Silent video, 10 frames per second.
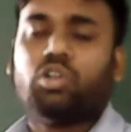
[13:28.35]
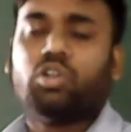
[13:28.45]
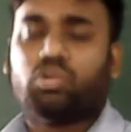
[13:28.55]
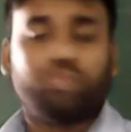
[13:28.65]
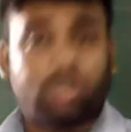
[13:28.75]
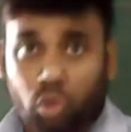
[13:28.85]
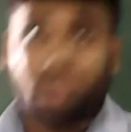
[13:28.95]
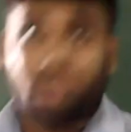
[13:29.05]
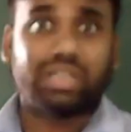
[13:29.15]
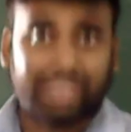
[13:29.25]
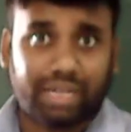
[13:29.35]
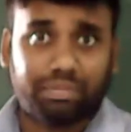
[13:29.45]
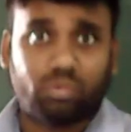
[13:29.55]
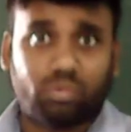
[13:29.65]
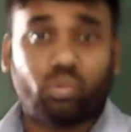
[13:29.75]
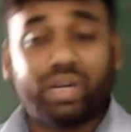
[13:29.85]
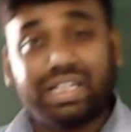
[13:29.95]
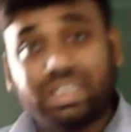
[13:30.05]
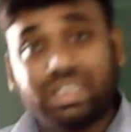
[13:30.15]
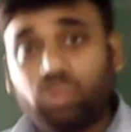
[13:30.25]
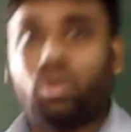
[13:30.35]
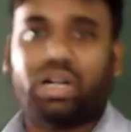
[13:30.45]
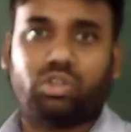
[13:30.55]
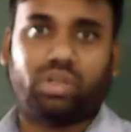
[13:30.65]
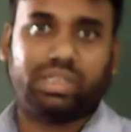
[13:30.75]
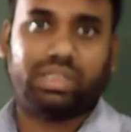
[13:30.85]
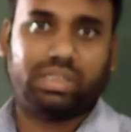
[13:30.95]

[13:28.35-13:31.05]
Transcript: not all the time, when you want only,